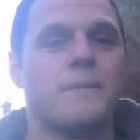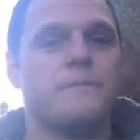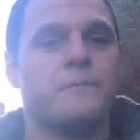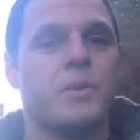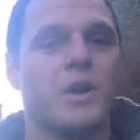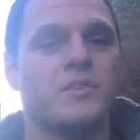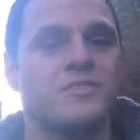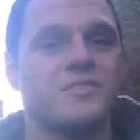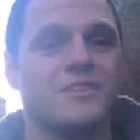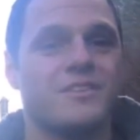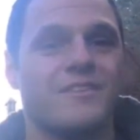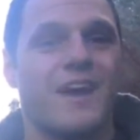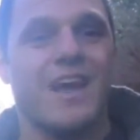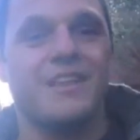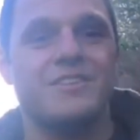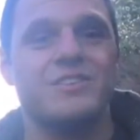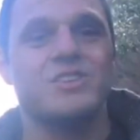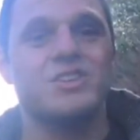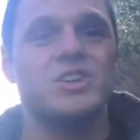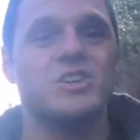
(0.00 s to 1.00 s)
positive
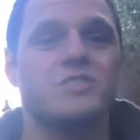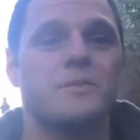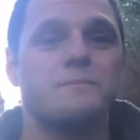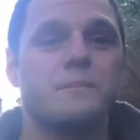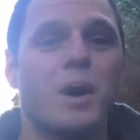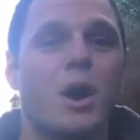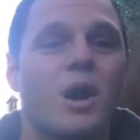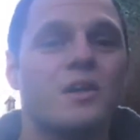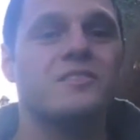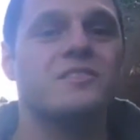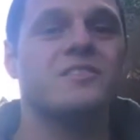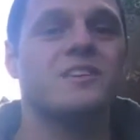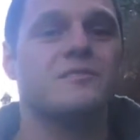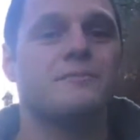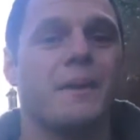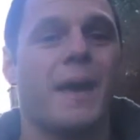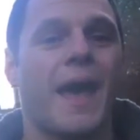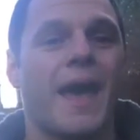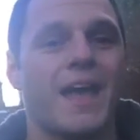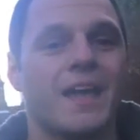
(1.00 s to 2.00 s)
attitudes, and positive
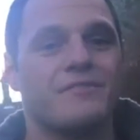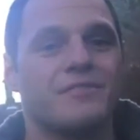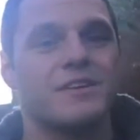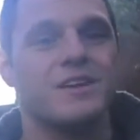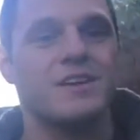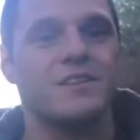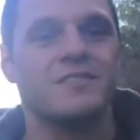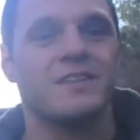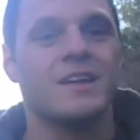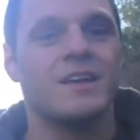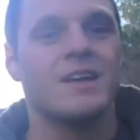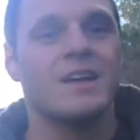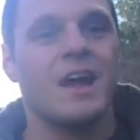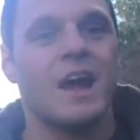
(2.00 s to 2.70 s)
behaviors,